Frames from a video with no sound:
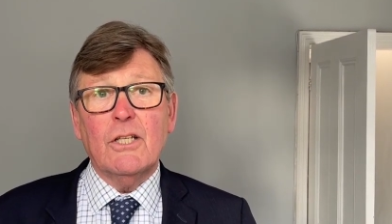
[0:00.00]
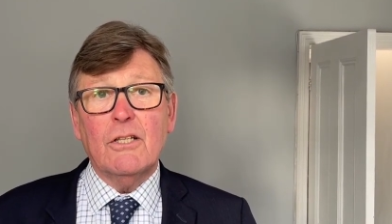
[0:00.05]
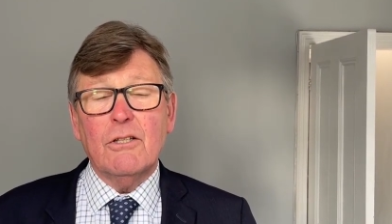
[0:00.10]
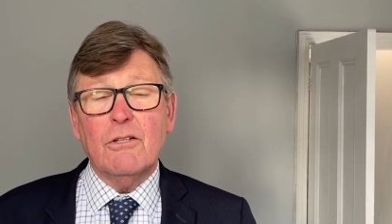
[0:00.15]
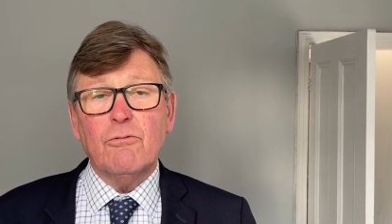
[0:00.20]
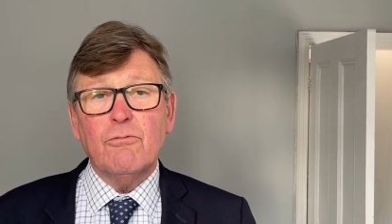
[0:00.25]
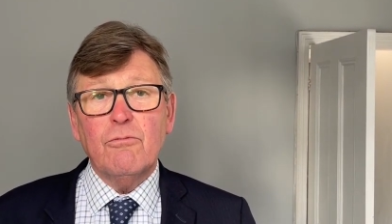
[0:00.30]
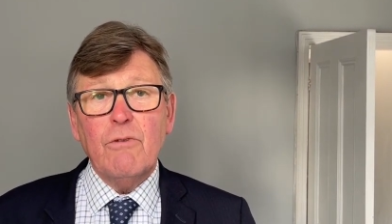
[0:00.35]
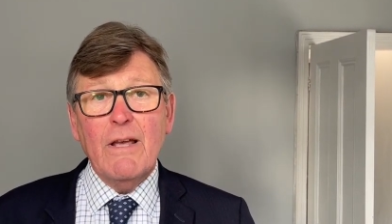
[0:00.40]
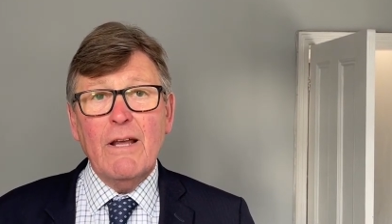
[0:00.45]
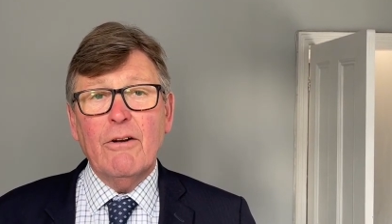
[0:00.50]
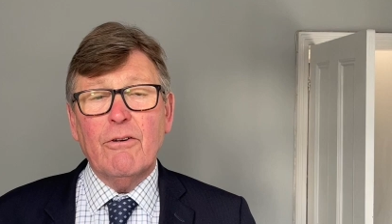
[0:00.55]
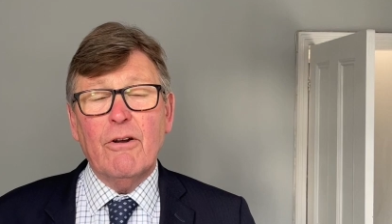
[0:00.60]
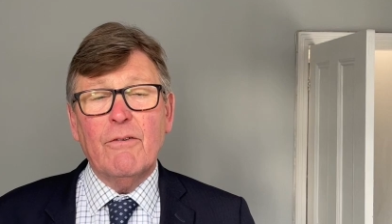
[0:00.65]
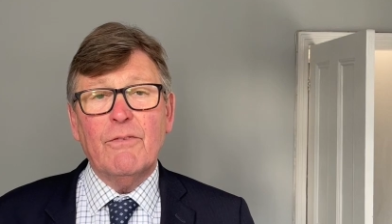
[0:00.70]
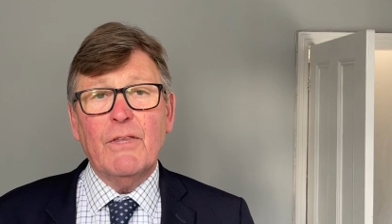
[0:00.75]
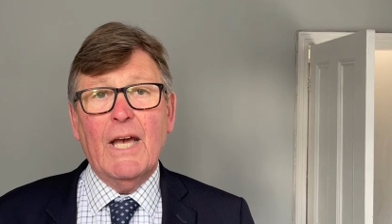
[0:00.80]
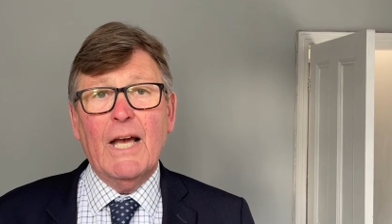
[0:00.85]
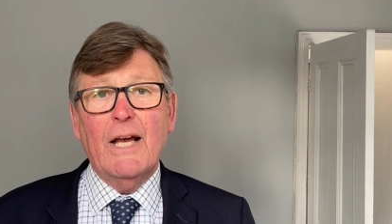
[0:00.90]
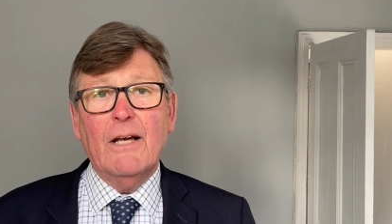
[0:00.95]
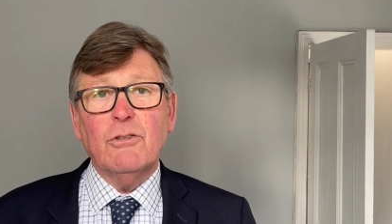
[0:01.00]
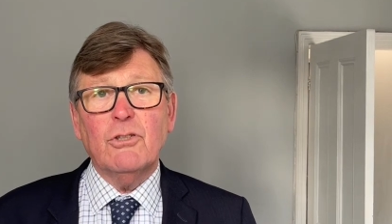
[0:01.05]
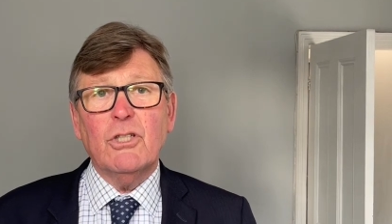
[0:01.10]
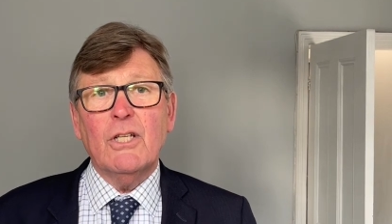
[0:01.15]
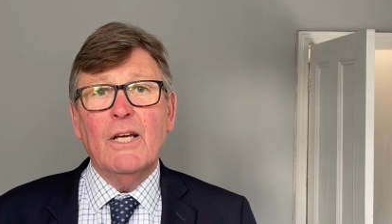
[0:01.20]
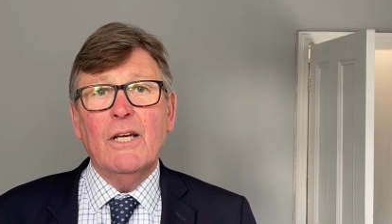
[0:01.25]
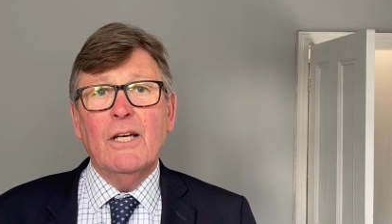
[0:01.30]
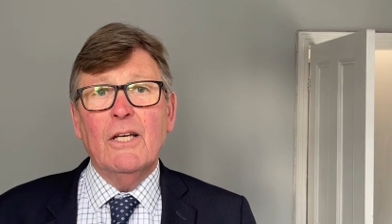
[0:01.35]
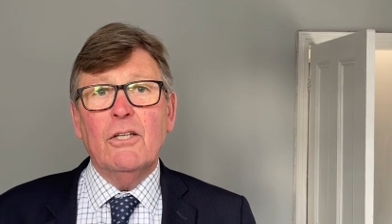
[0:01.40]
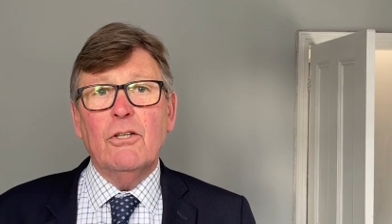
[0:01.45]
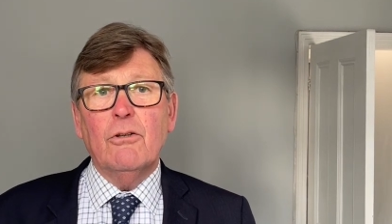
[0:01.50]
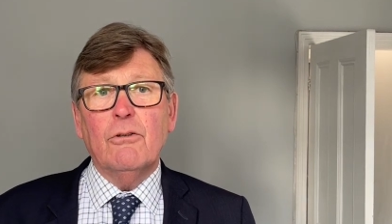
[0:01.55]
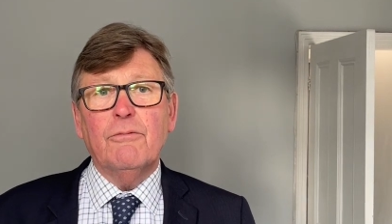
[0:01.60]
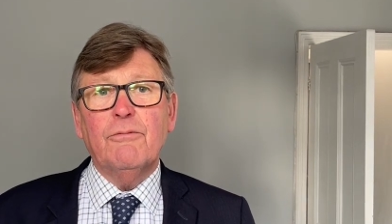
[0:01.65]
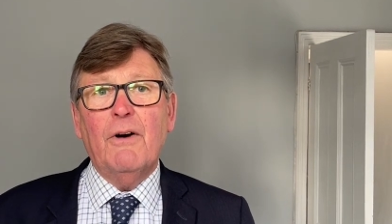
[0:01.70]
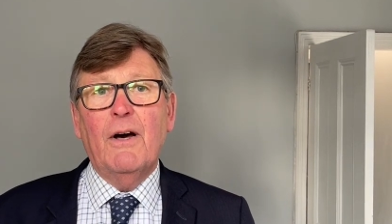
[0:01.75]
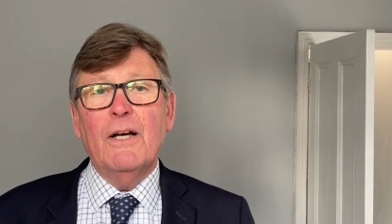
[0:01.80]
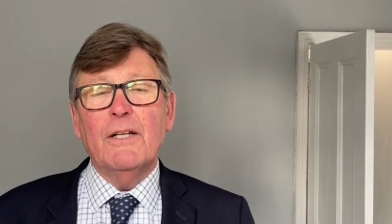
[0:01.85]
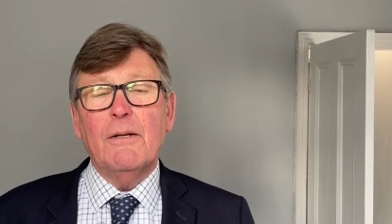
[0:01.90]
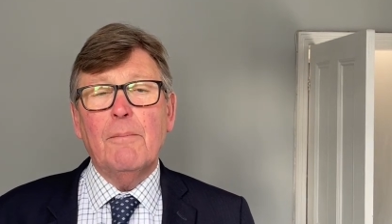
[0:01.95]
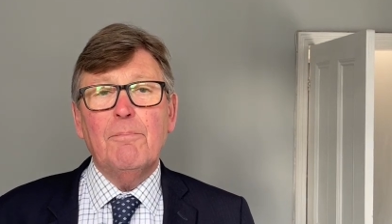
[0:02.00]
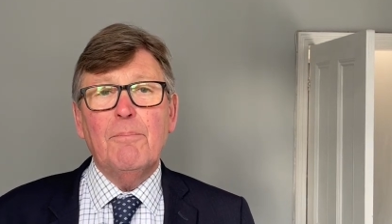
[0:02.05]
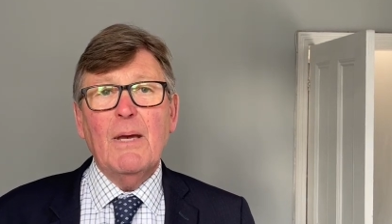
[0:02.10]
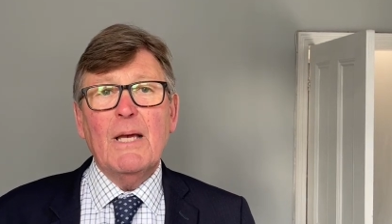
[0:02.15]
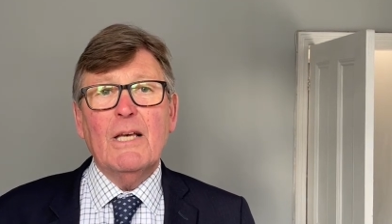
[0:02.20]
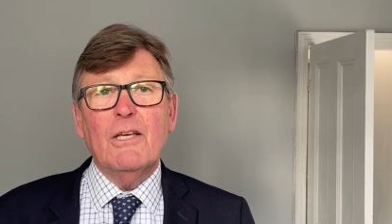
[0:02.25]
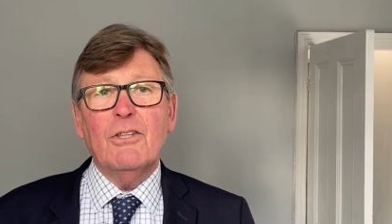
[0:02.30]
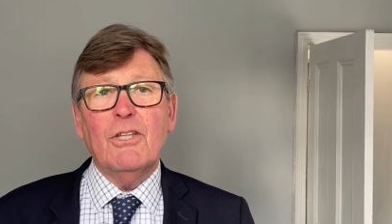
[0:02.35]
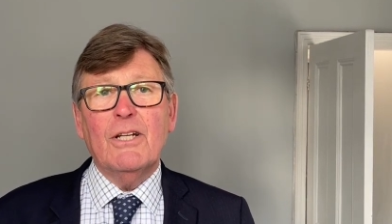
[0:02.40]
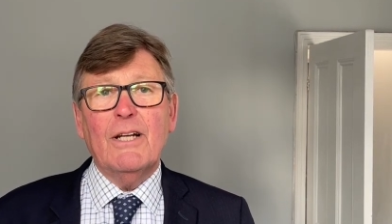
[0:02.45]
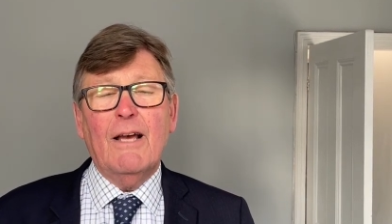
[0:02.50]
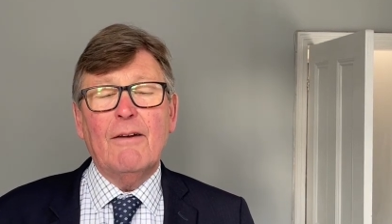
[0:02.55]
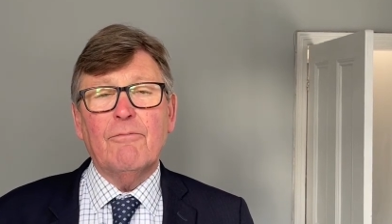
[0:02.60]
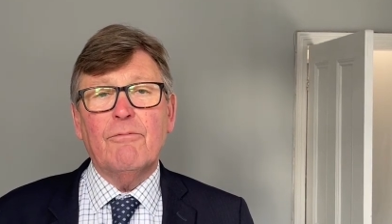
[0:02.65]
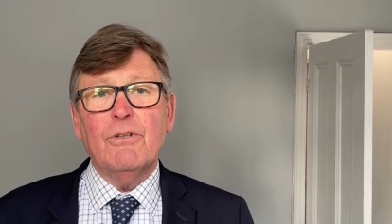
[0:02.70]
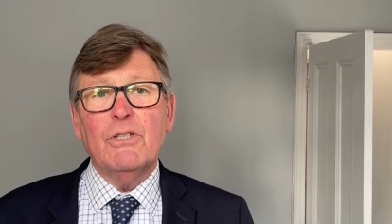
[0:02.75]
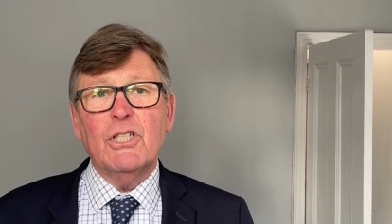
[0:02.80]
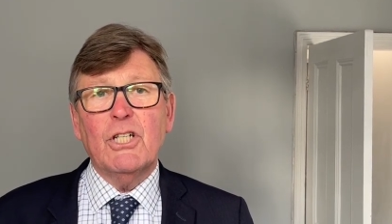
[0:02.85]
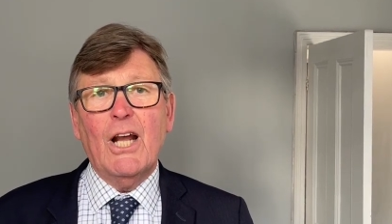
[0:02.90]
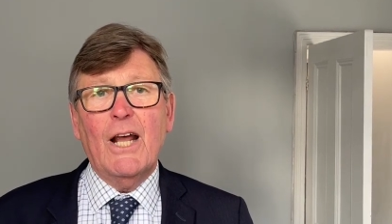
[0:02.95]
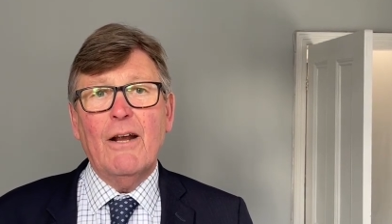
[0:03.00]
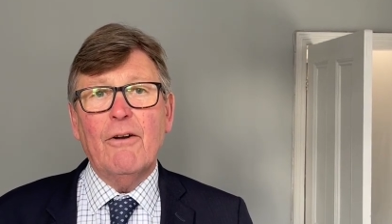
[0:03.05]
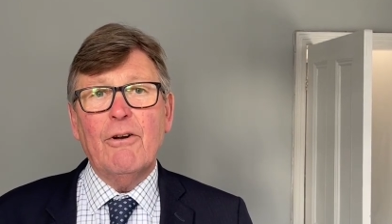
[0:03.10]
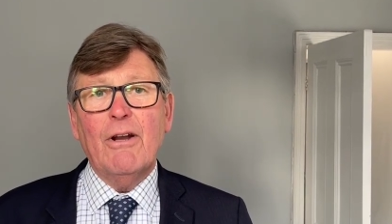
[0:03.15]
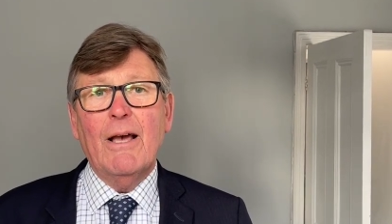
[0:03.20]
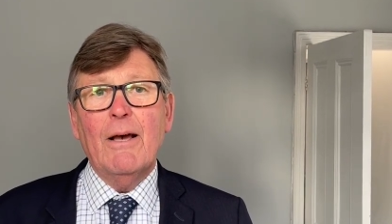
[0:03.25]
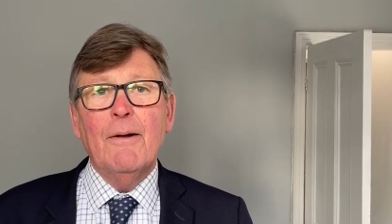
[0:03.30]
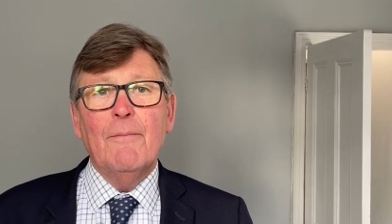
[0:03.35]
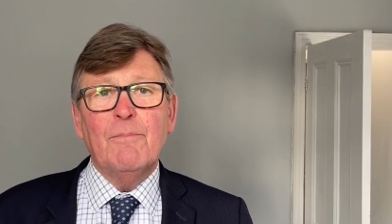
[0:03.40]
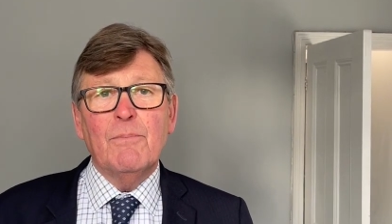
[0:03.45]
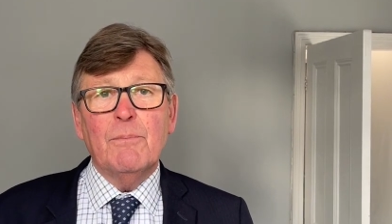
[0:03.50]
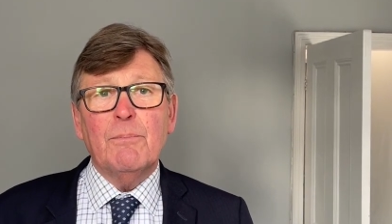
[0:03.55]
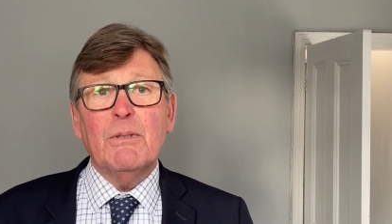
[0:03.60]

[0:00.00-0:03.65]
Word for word: To the rear of the house, you'll find a bigger than average area,